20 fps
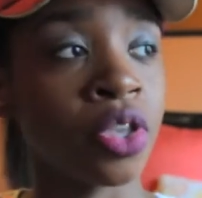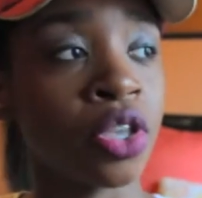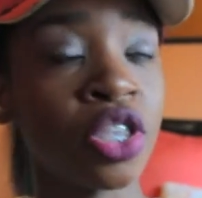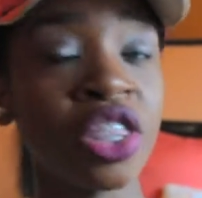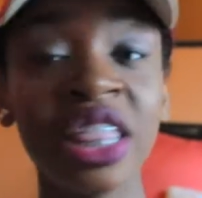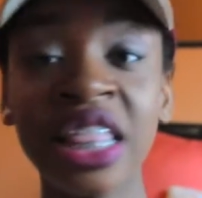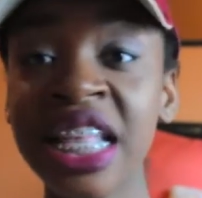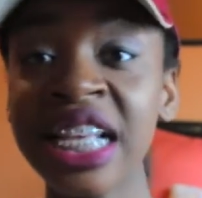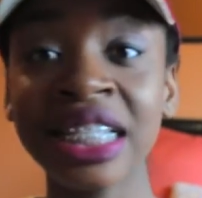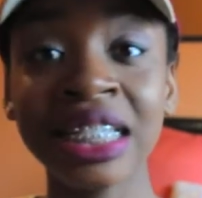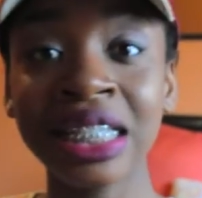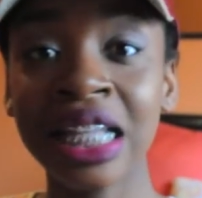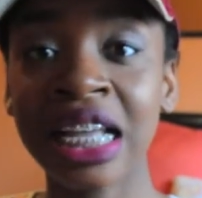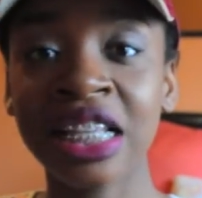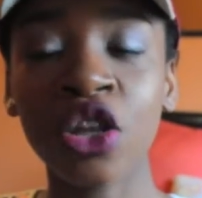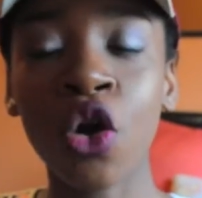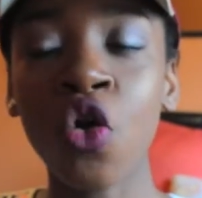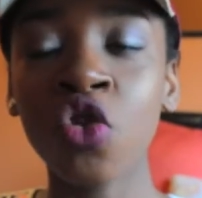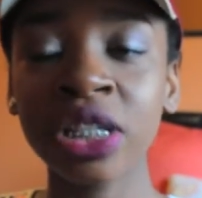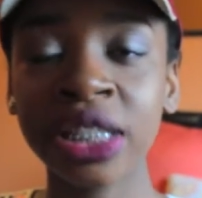This is like
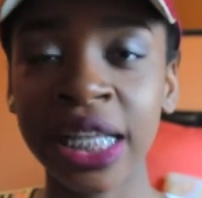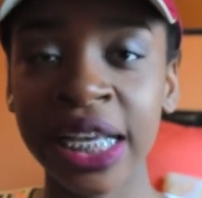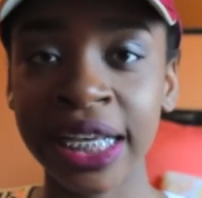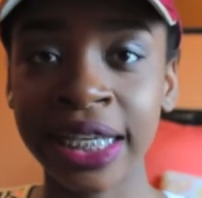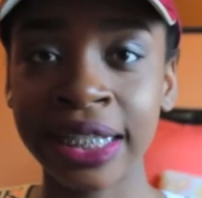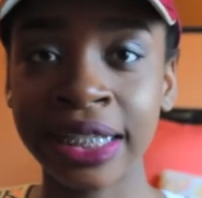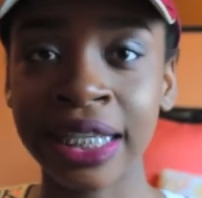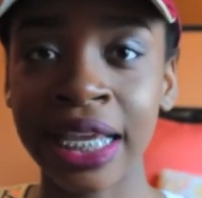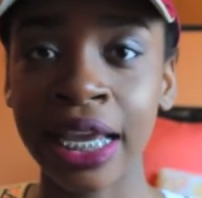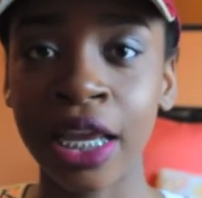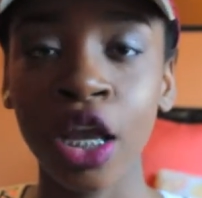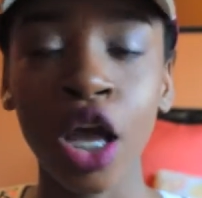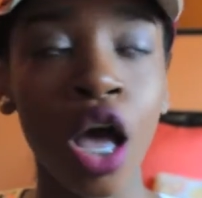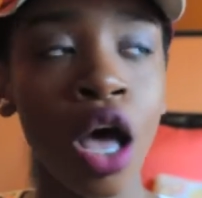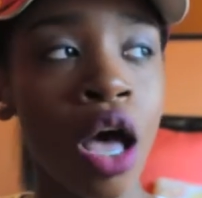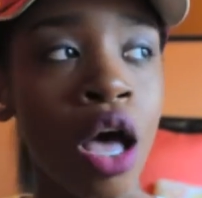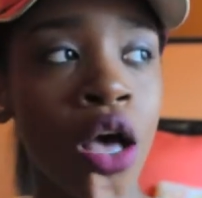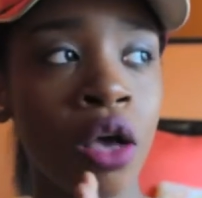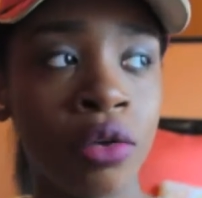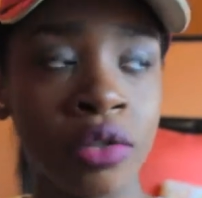the only thing he said.
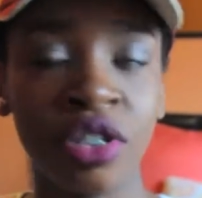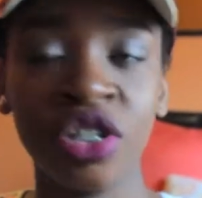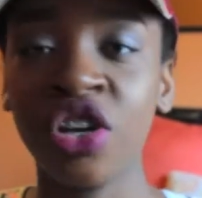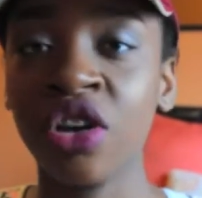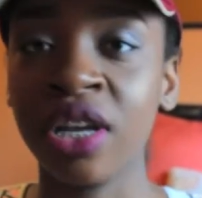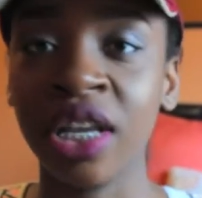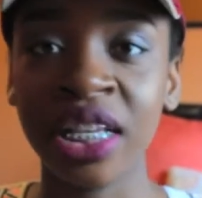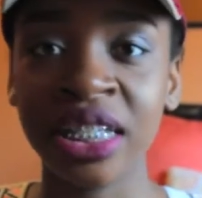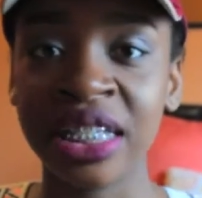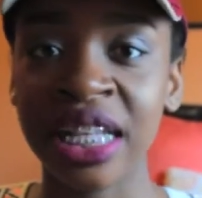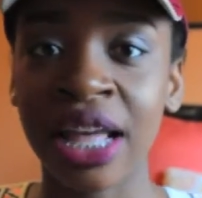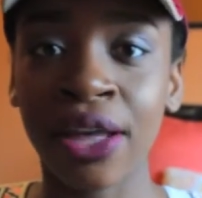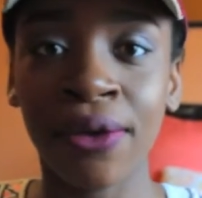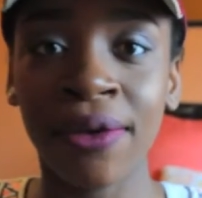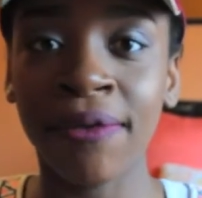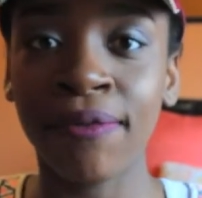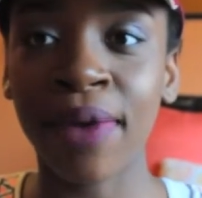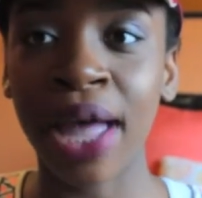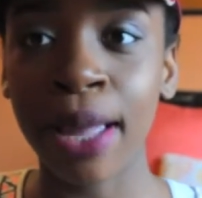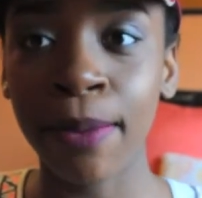Oh, so your cousin not
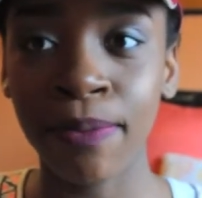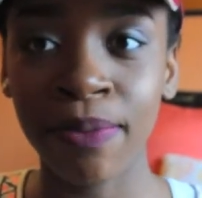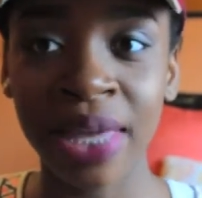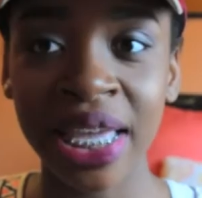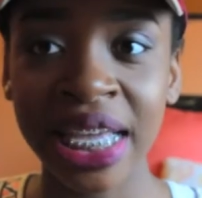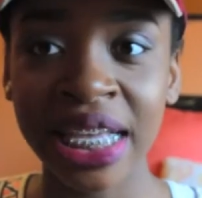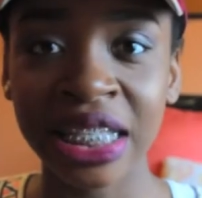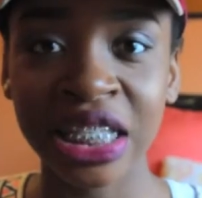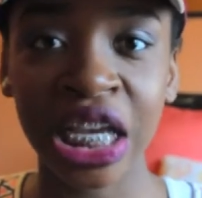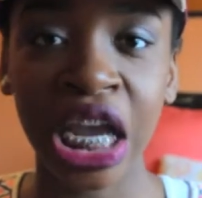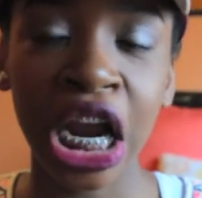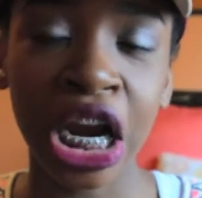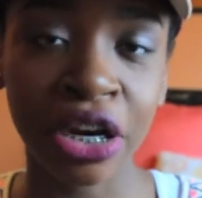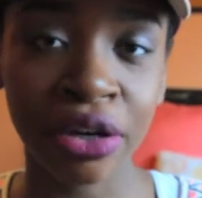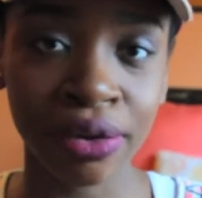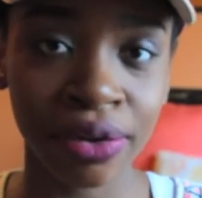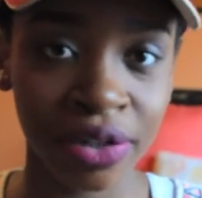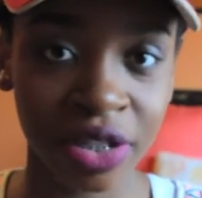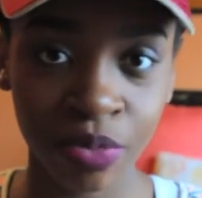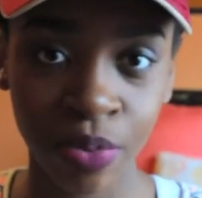gonna invite me to her
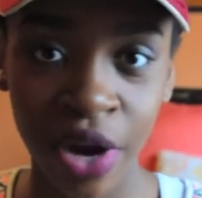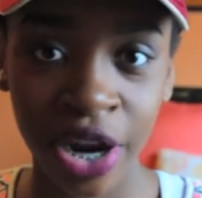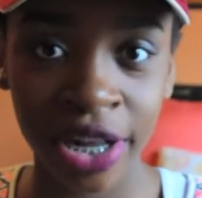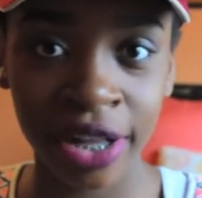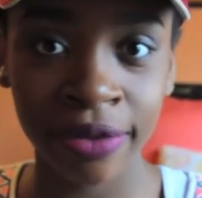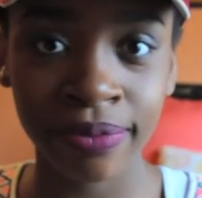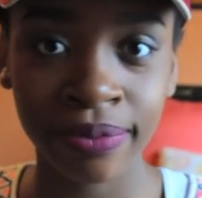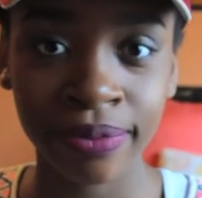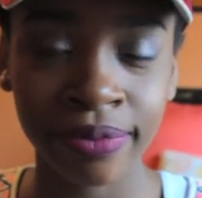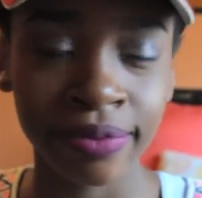New Year's party?